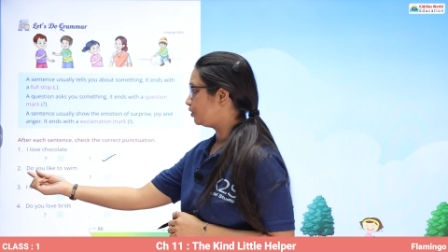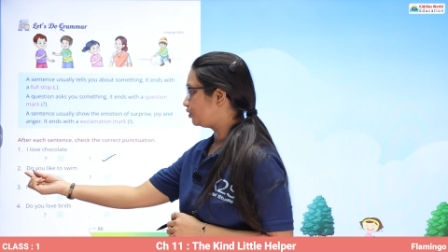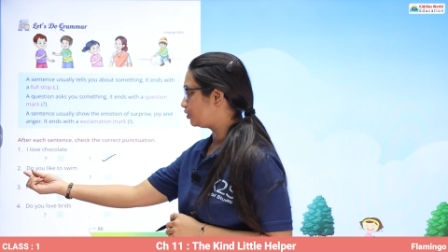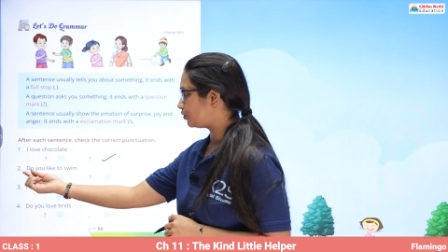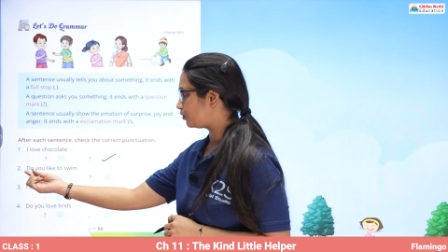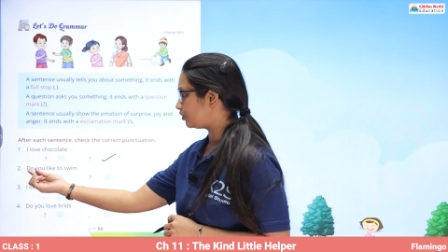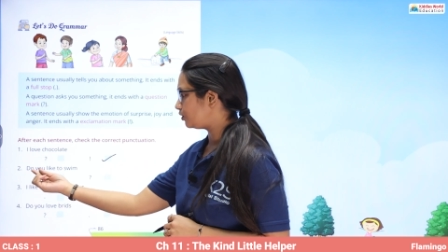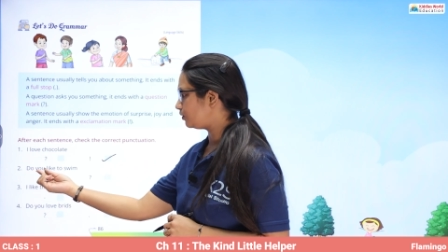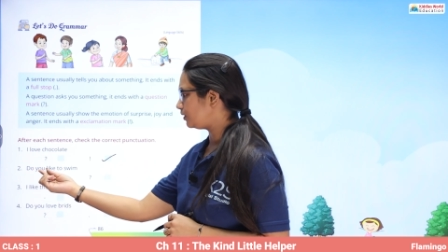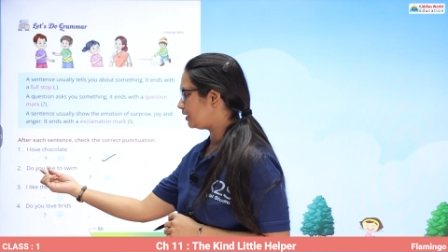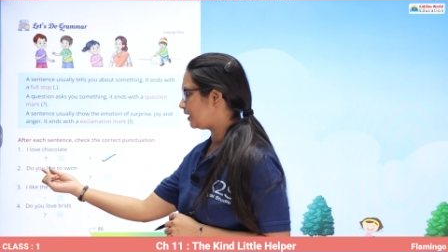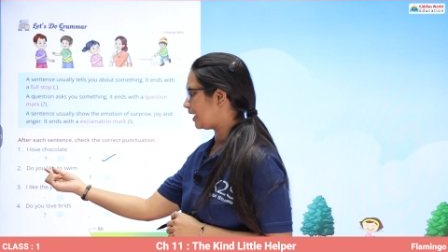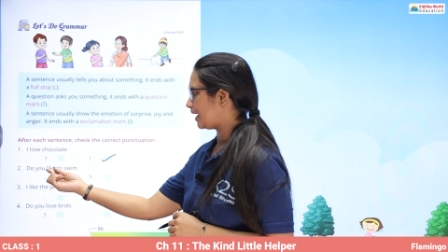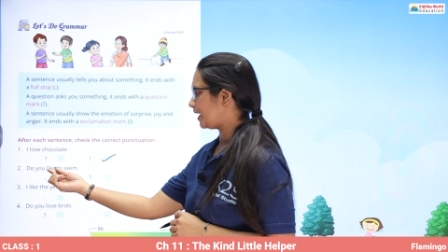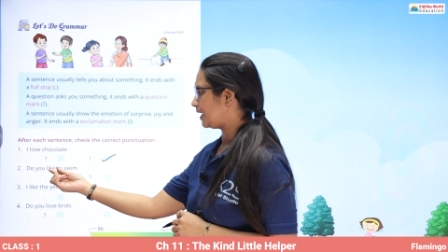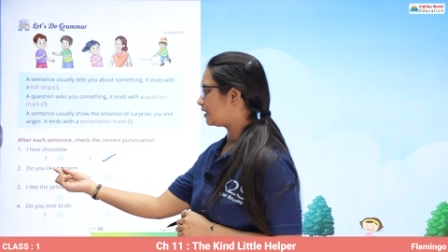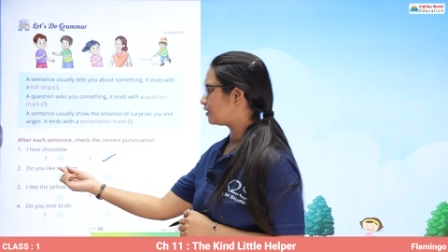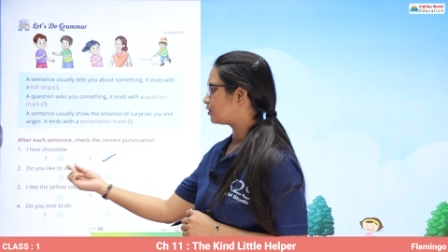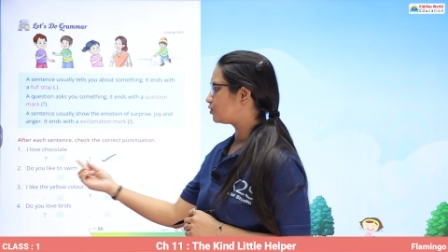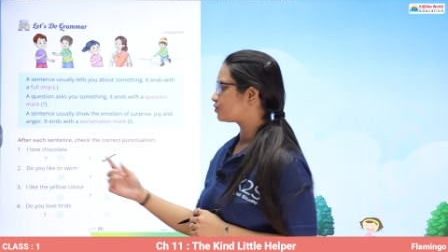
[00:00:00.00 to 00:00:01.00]
Do you
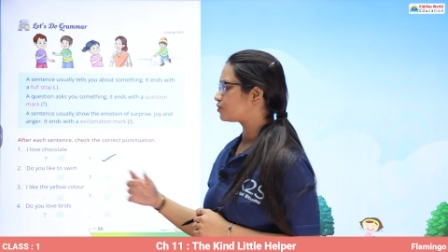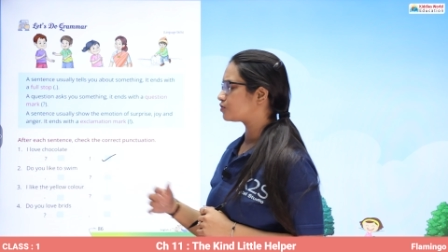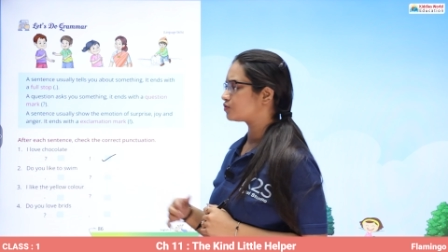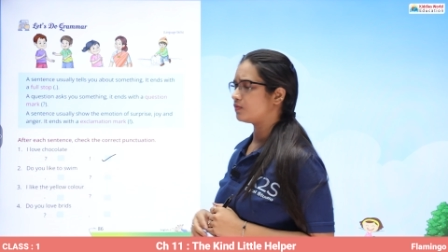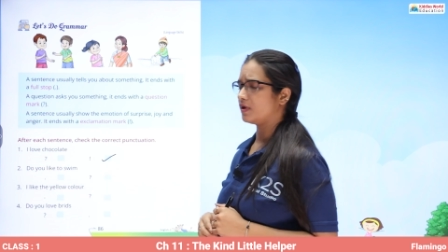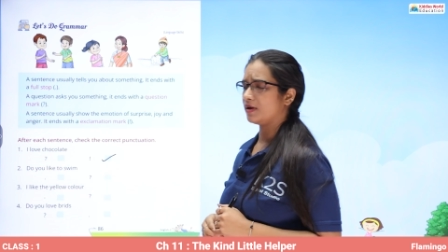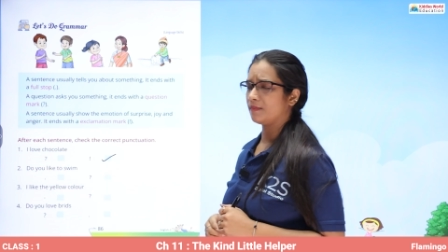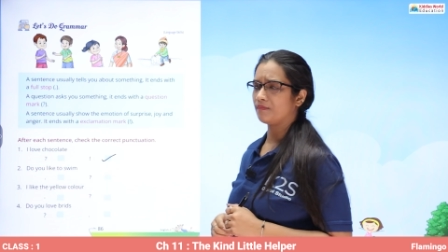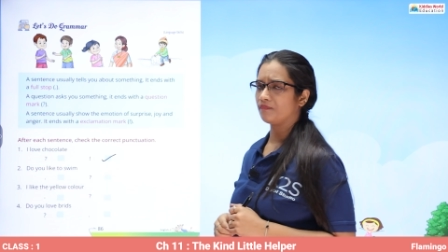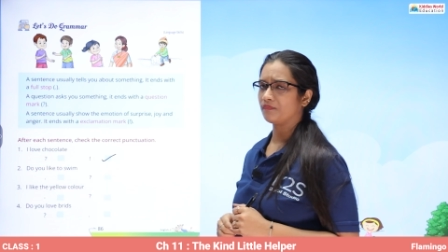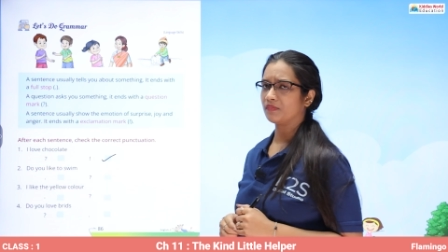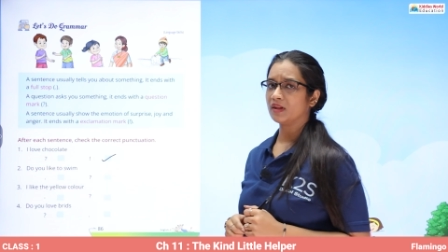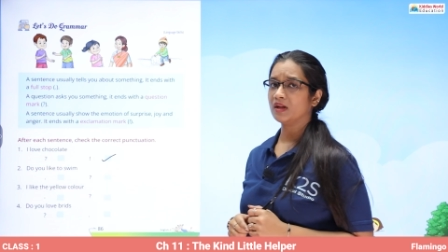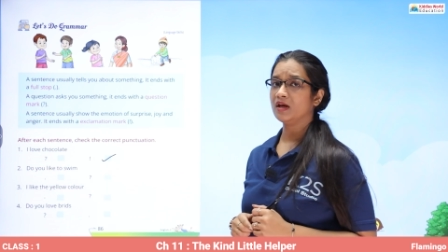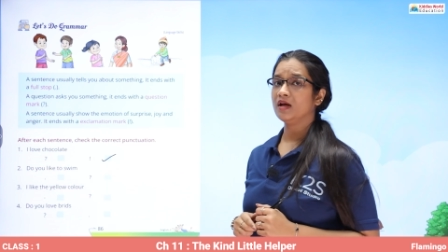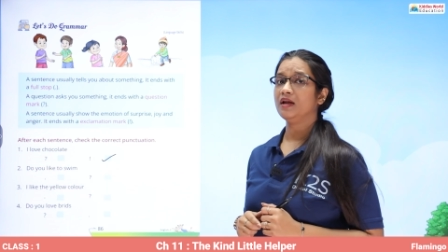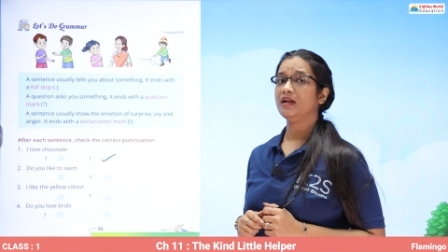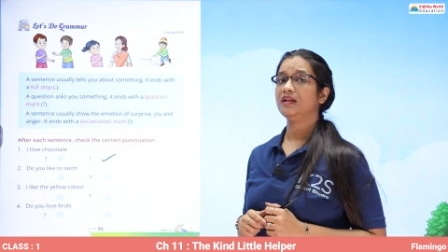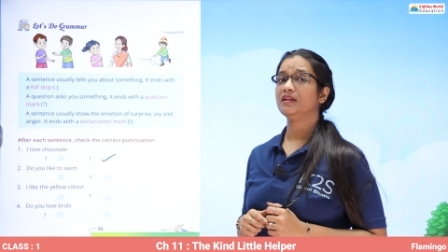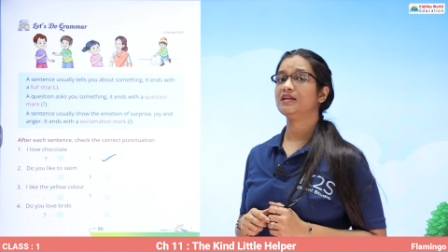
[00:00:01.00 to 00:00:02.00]
like to swim?
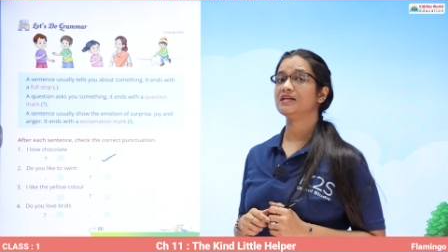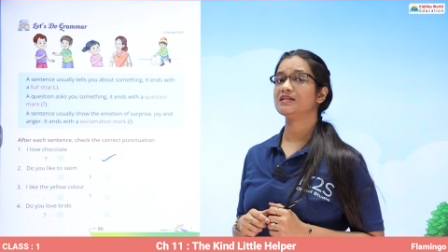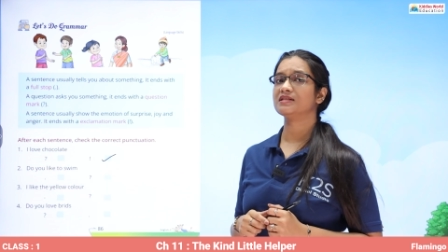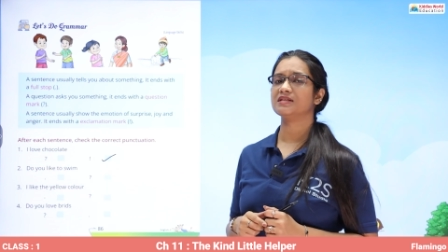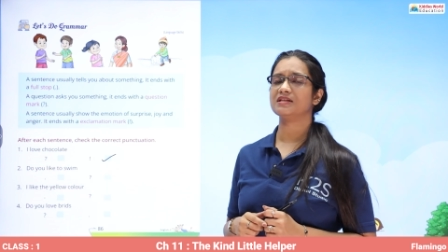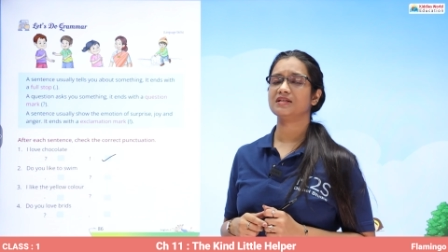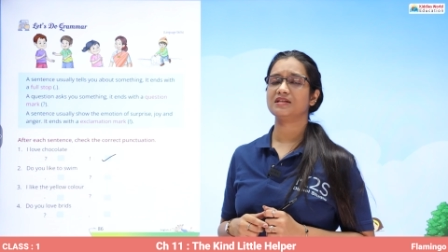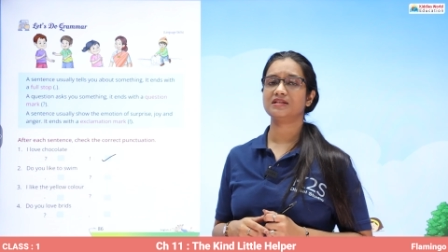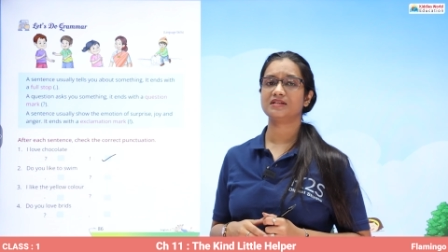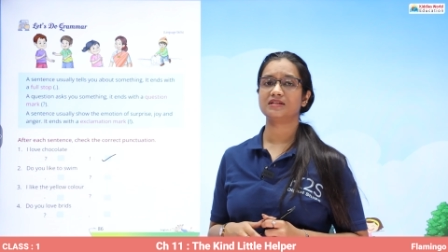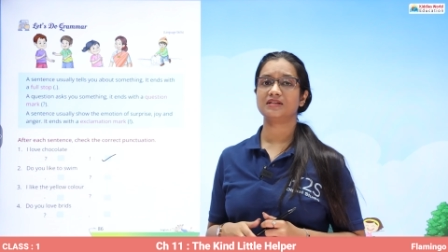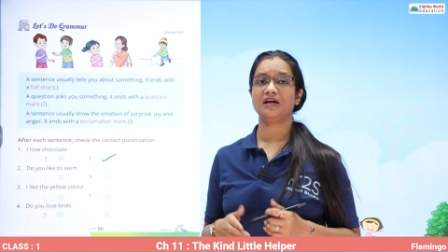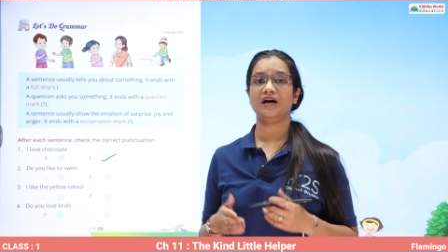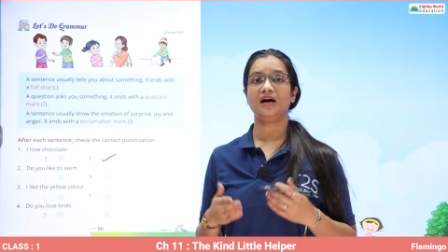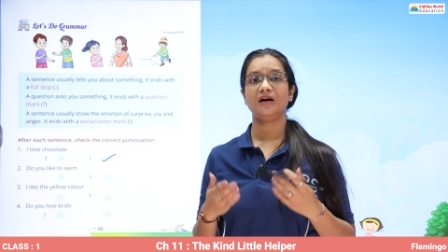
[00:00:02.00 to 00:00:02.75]
This is